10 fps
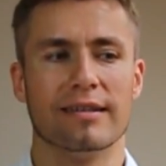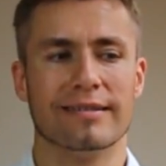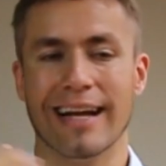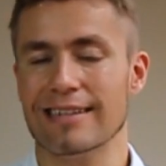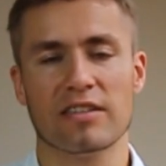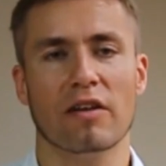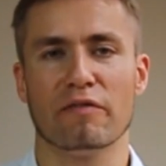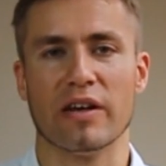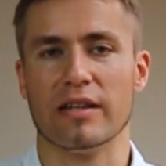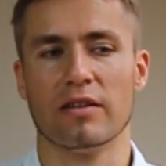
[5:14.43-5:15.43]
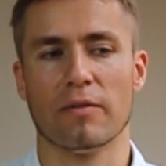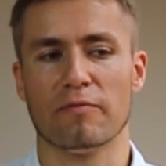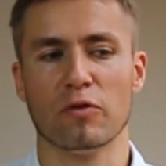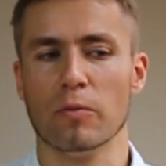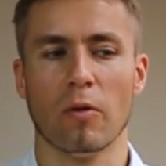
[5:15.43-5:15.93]
that's nothing. The
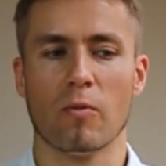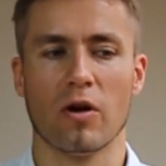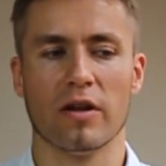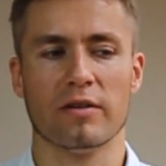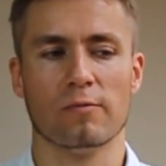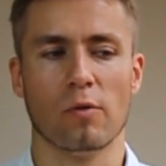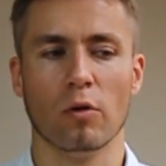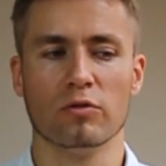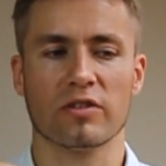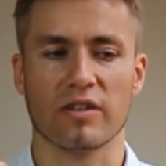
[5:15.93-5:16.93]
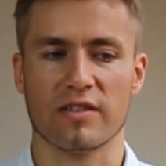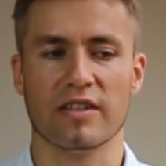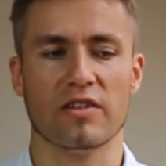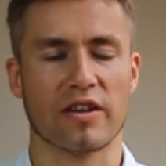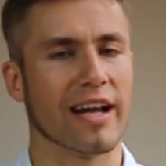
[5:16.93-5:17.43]
football world won't
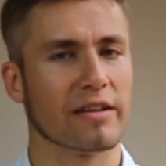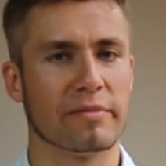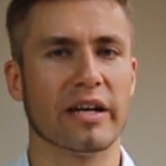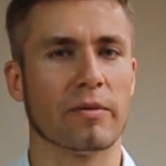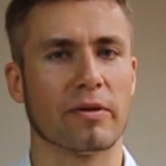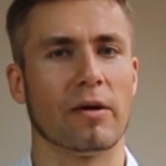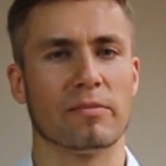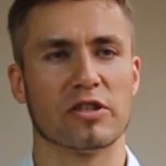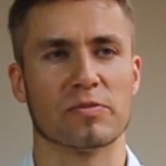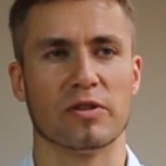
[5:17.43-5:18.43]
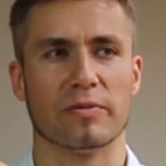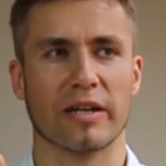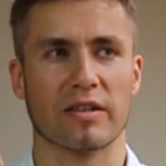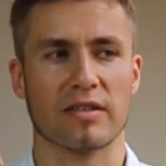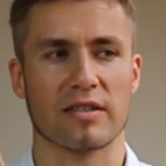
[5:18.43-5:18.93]
consider that a big accomplishment,
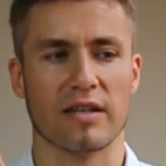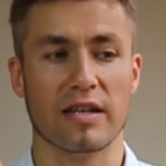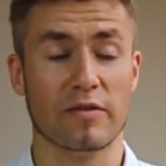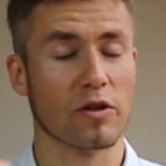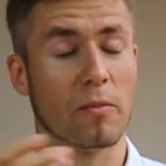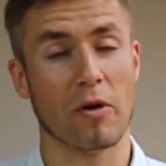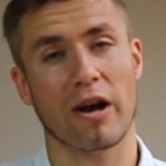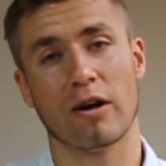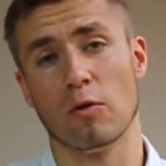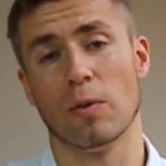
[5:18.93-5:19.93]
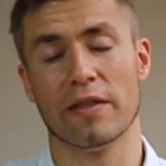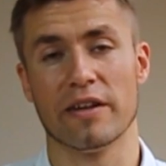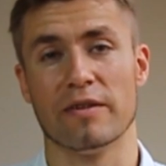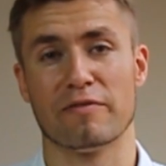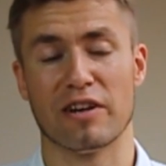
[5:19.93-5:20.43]
because even though Monaco won
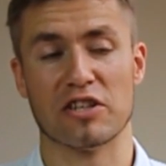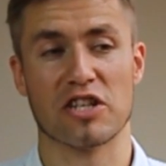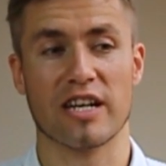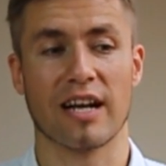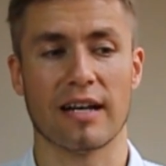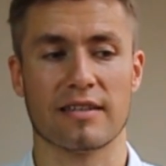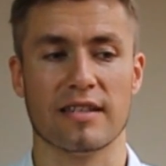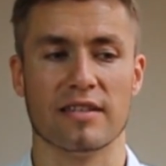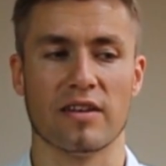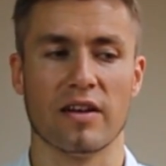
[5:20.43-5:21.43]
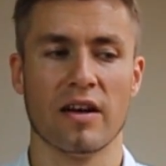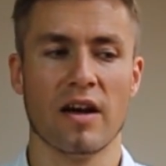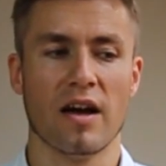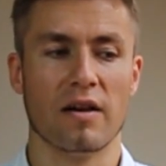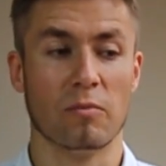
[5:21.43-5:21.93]
the French League last season,
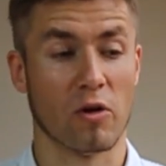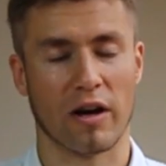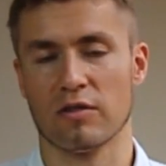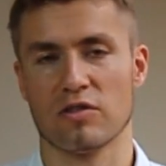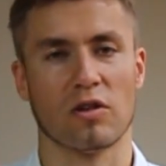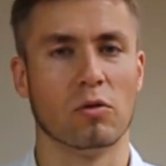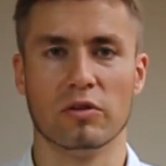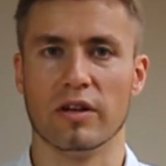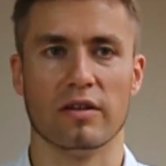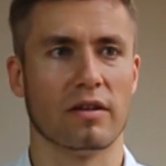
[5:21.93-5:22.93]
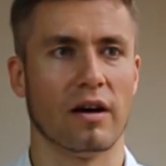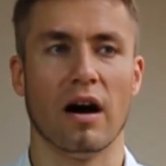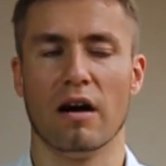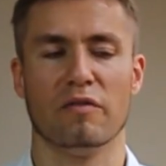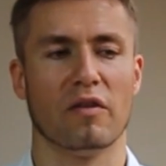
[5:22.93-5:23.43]
Monaco sold
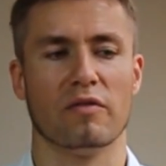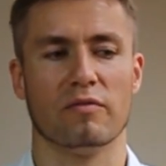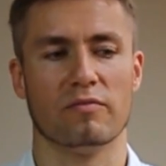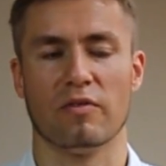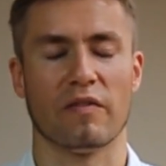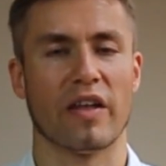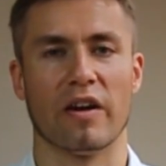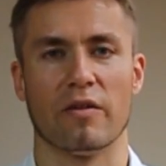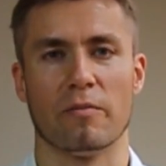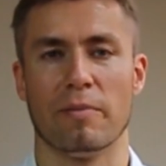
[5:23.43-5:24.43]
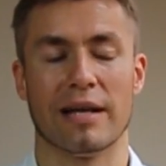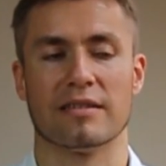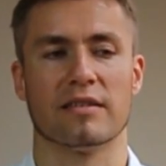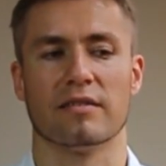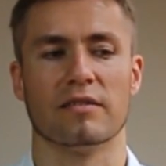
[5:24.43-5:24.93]
half of their
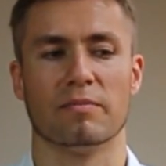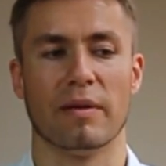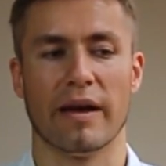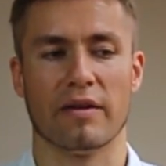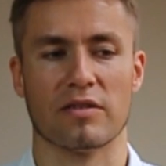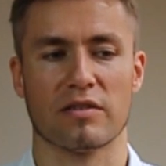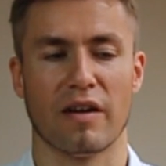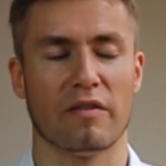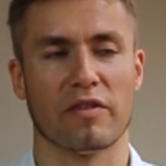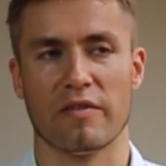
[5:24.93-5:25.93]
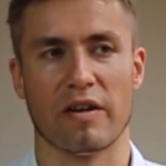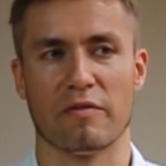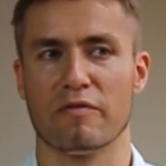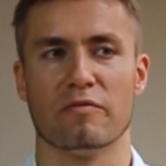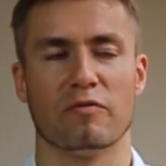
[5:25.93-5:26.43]
best players, half of
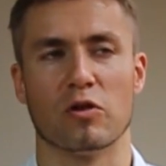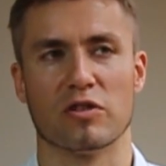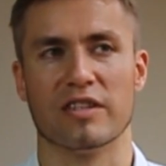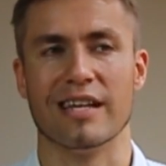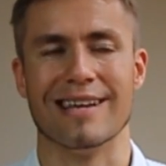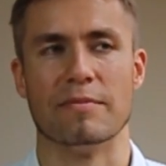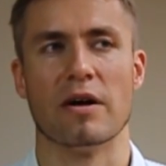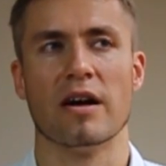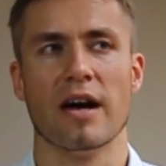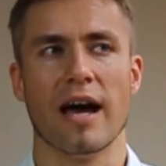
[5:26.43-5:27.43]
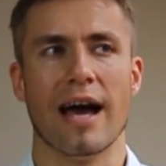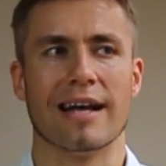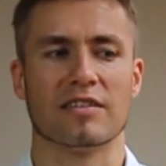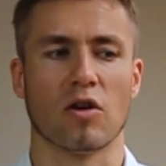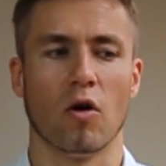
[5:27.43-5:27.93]
their first team.
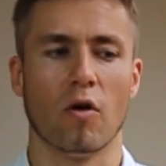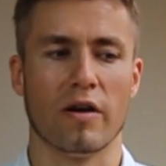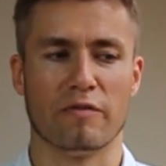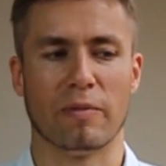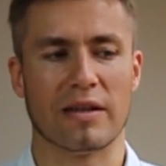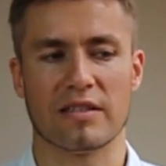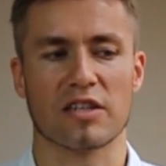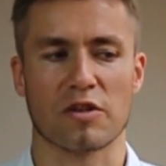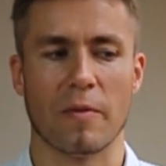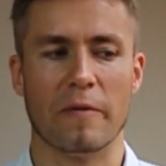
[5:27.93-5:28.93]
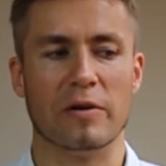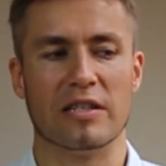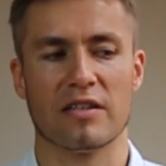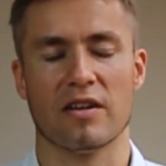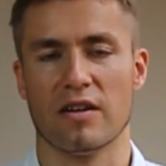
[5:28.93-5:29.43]
So if Paris Saint-Germain
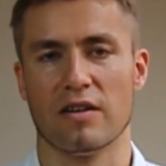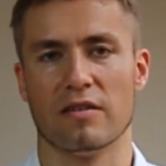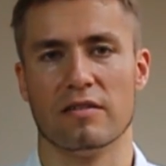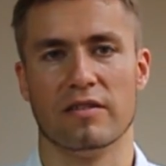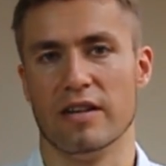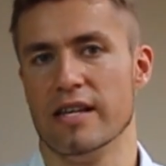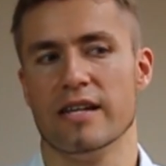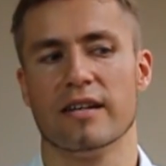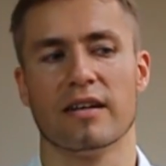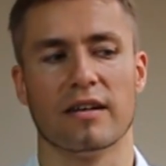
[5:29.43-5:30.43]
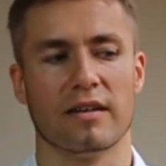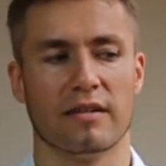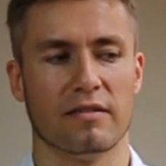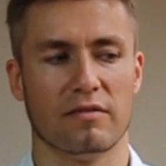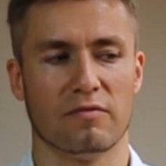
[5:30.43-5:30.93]
wins the league
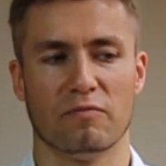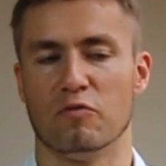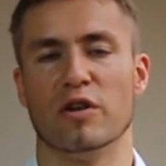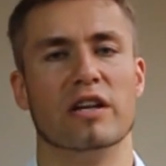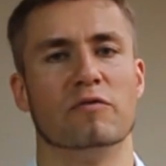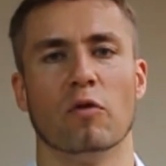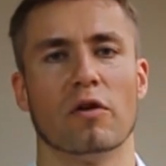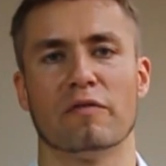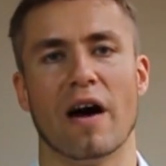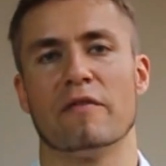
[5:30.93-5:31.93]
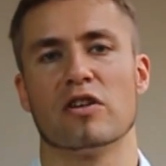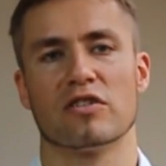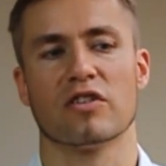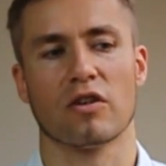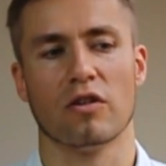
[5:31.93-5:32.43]
3, 4, 5
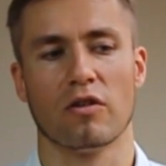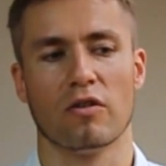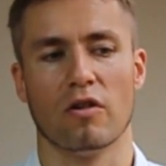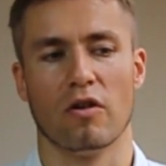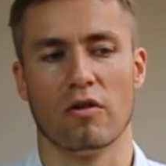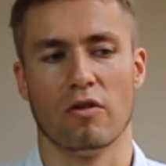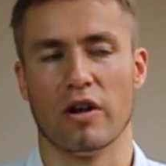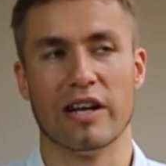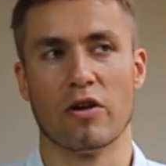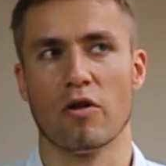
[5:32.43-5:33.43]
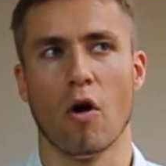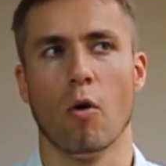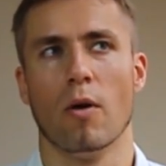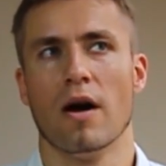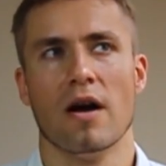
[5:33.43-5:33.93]
years ago in a
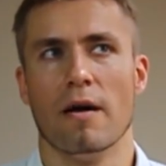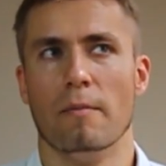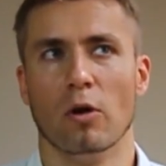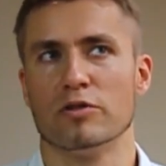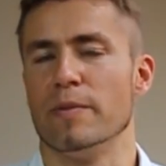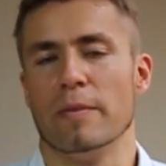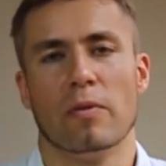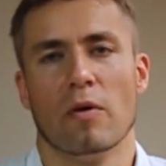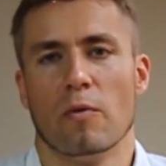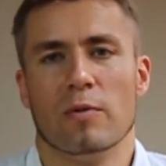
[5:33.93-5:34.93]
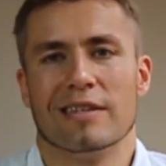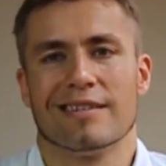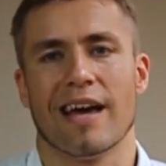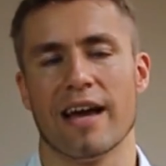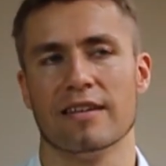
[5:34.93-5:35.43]
row, most people will
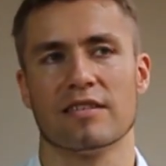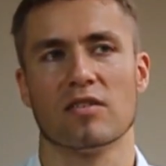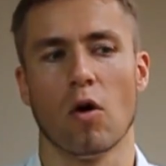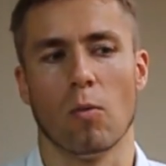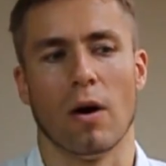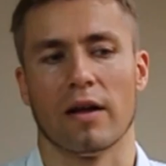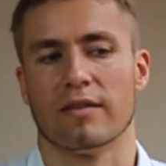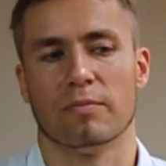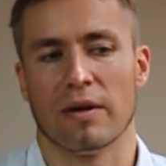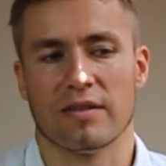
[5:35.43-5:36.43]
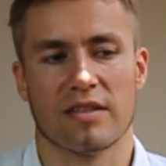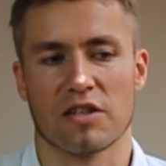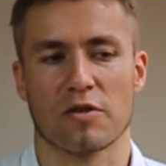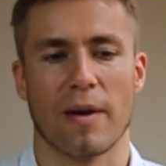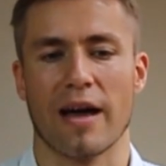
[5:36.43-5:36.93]
say, so what? Paris
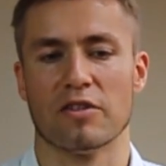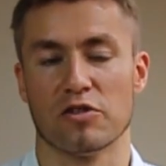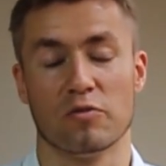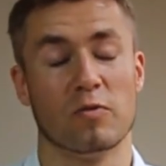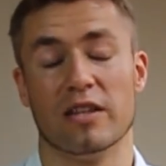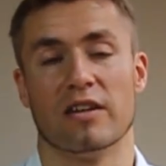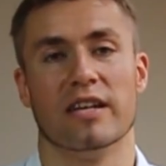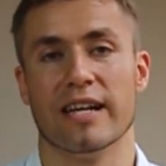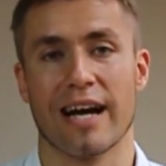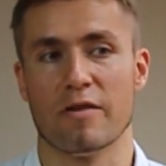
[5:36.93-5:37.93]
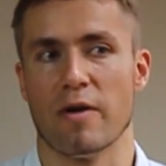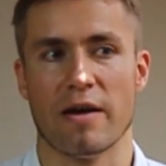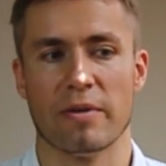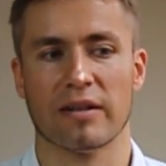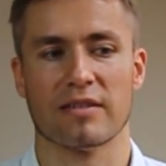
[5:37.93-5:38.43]
Saint-Germain should win the league
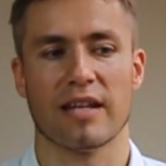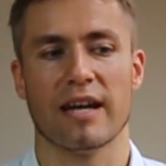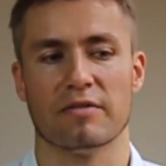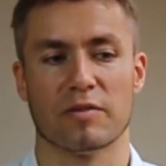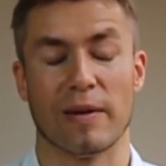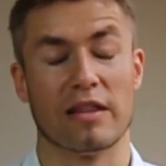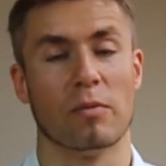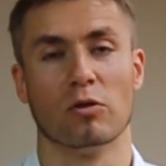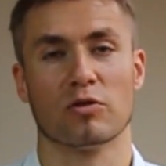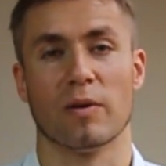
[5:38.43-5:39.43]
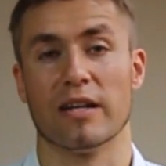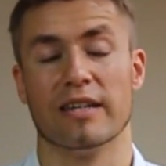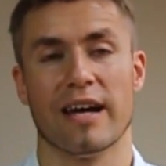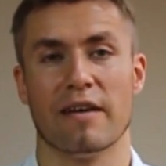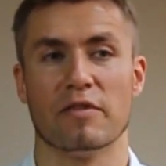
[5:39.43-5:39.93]
anyway, because they spend the most money,
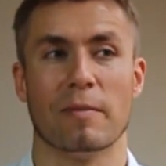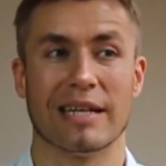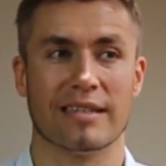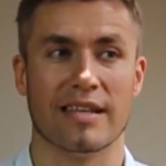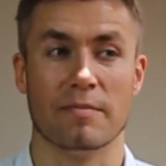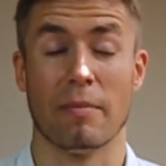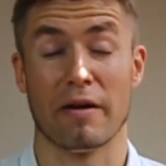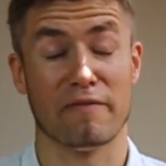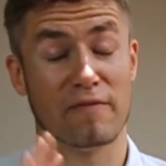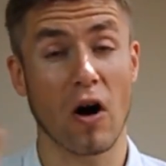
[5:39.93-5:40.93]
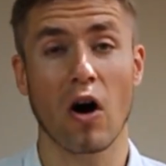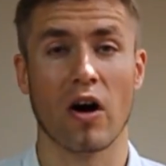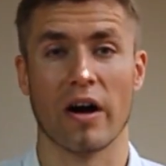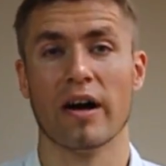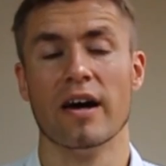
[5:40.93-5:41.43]
they have the best team by
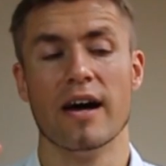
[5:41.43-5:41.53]
far